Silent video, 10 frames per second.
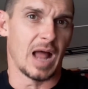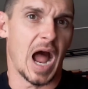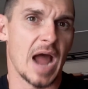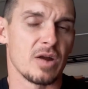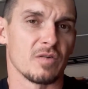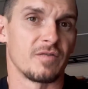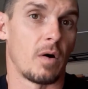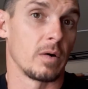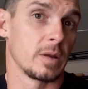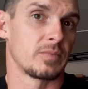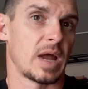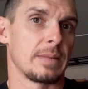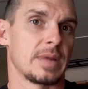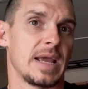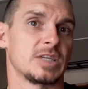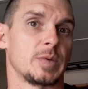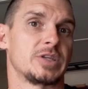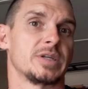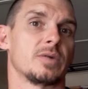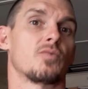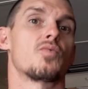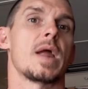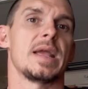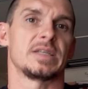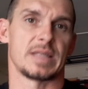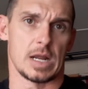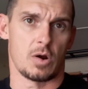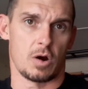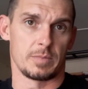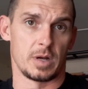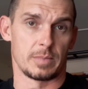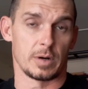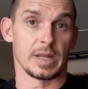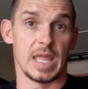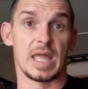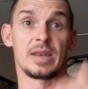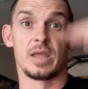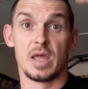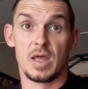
higher volume type days, we tend to raise that carb number again